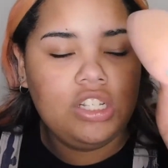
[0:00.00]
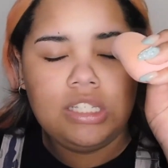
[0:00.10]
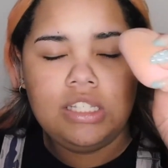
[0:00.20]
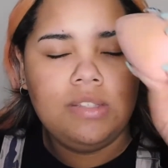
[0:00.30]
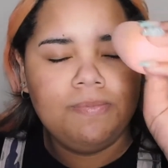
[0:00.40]

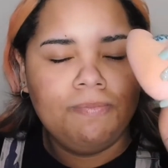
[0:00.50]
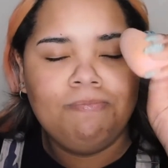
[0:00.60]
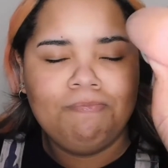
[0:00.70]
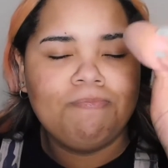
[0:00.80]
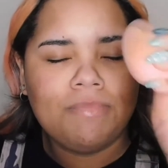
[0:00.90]
This is
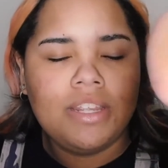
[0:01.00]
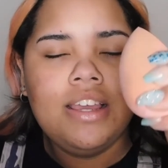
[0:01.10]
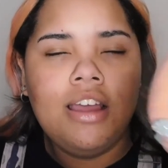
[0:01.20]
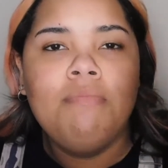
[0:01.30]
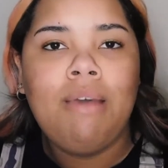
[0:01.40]

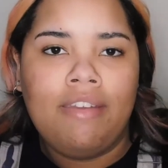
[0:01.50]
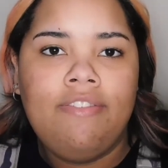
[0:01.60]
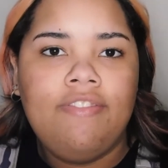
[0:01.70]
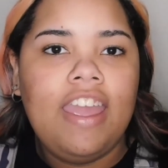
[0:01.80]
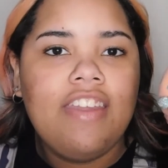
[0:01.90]
my
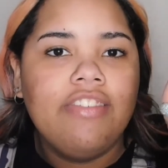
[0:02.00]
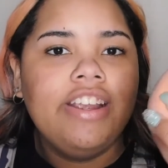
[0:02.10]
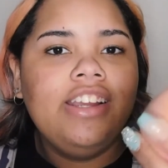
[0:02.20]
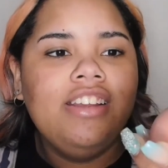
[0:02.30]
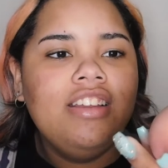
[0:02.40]

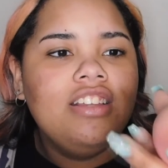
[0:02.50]
favorite